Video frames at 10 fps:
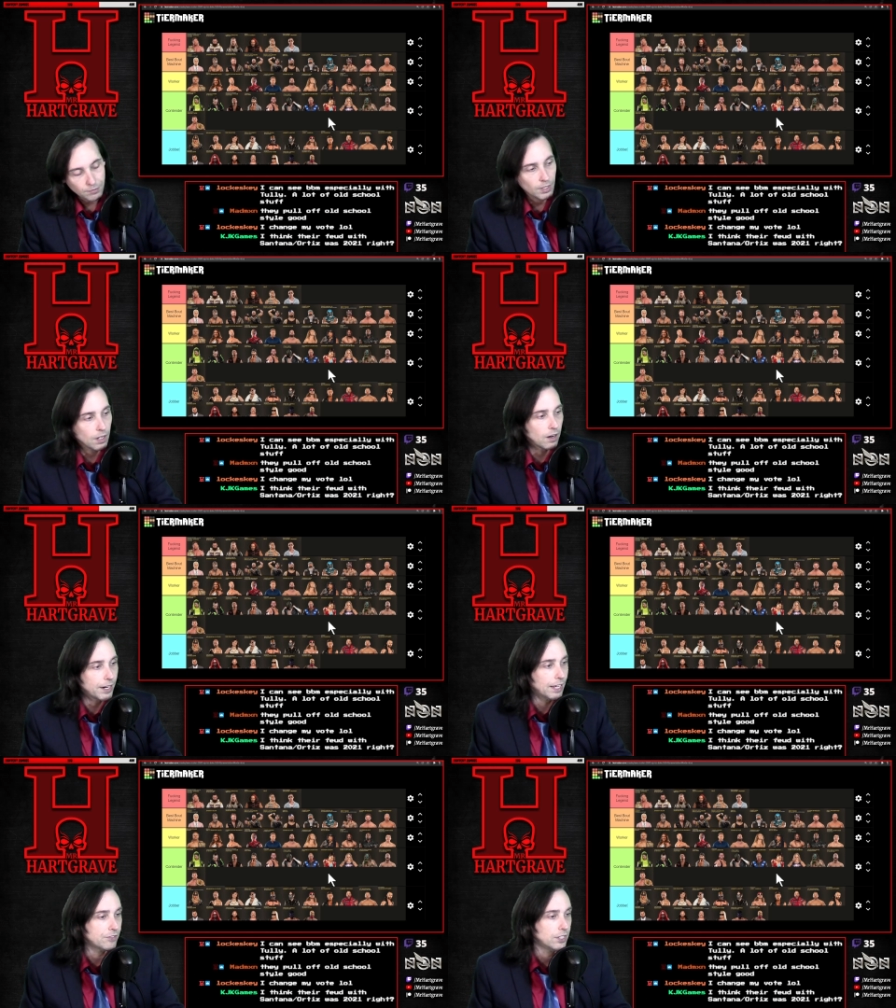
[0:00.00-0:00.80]
All right,
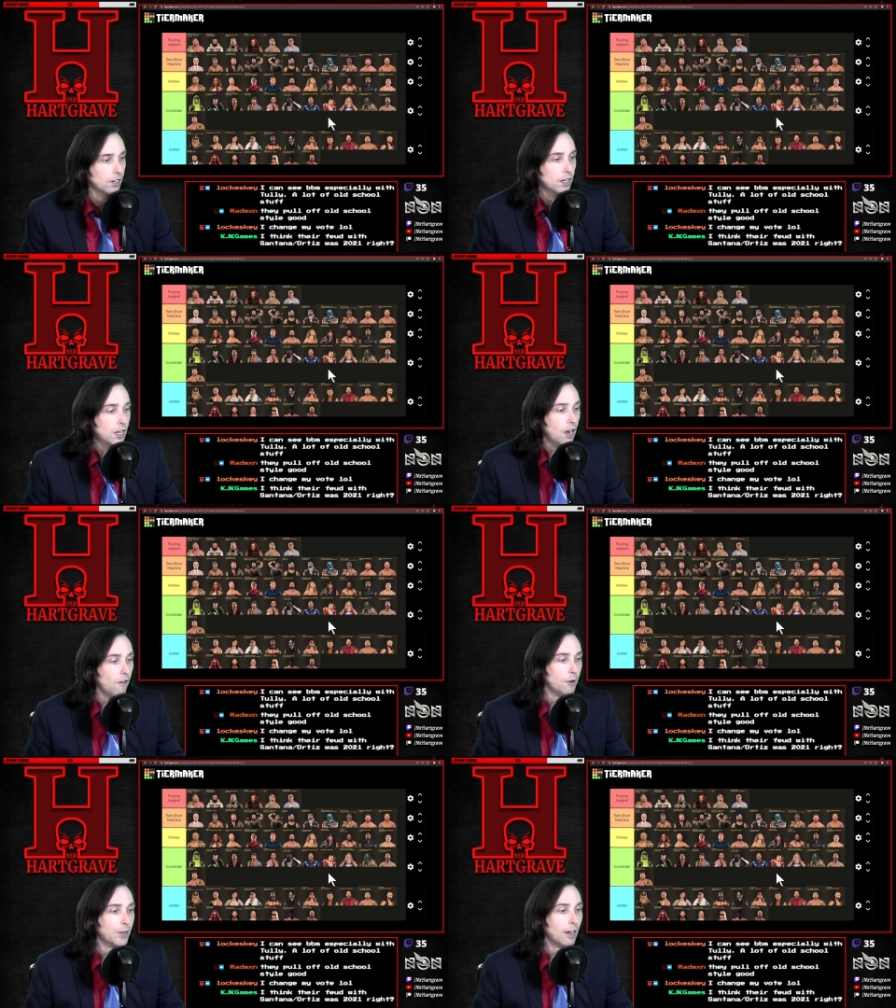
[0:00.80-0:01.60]
FTR. All
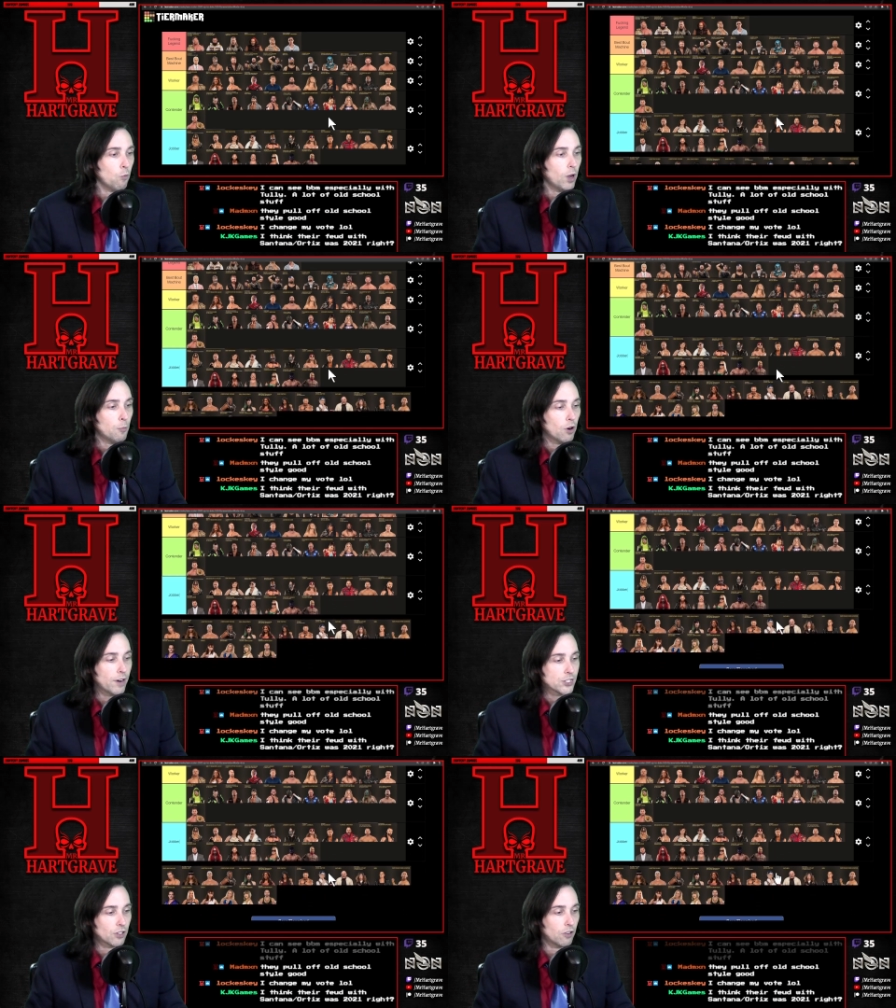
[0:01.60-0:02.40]
right, we got one more
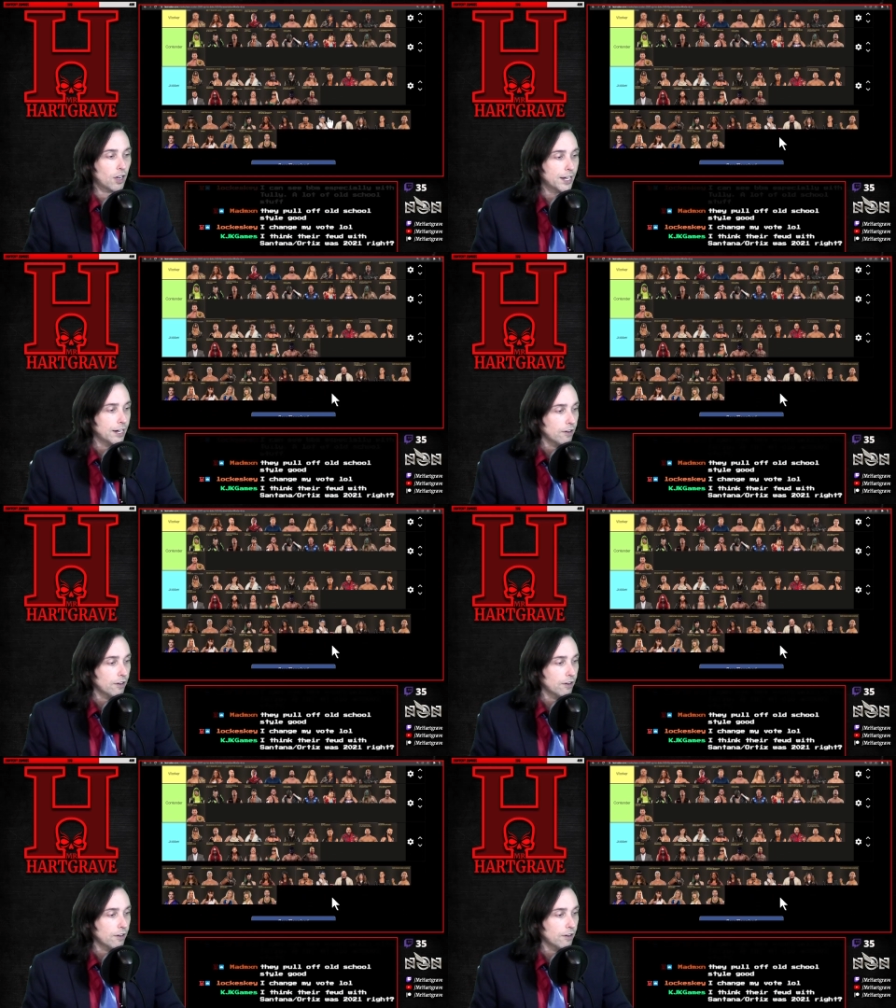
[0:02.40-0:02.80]
wrestler on here.